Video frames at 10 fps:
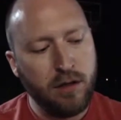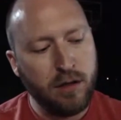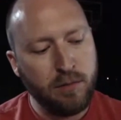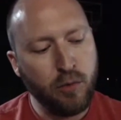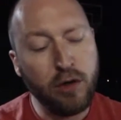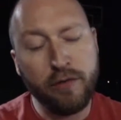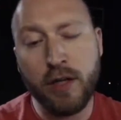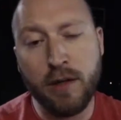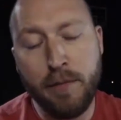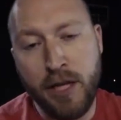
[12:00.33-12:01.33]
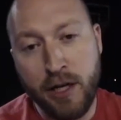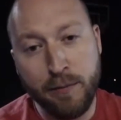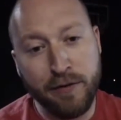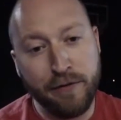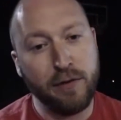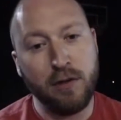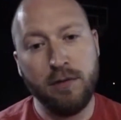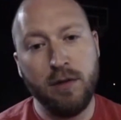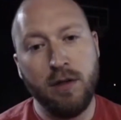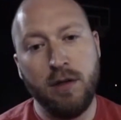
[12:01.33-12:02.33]
more of like a medium to
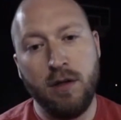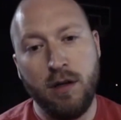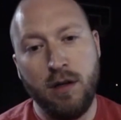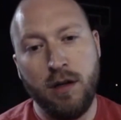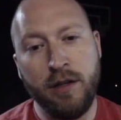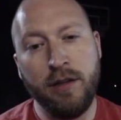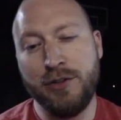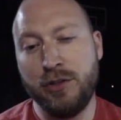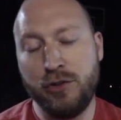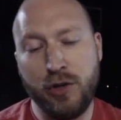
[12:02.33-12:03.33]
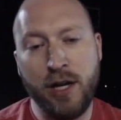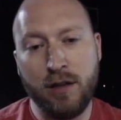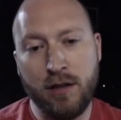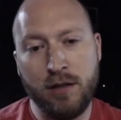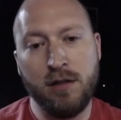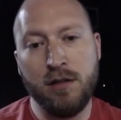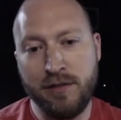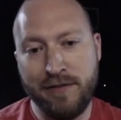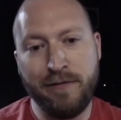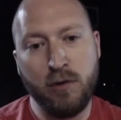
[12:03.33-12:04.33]
full, and then the strength
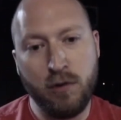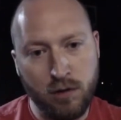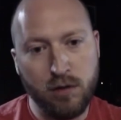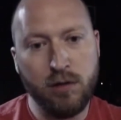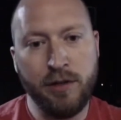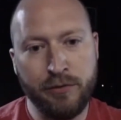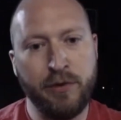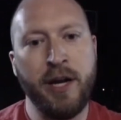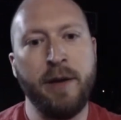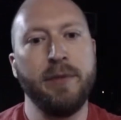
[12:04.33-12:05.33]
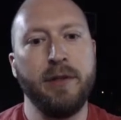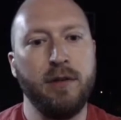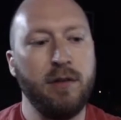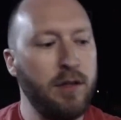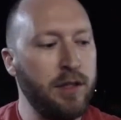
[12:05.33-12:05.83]
is full. It's ramped. It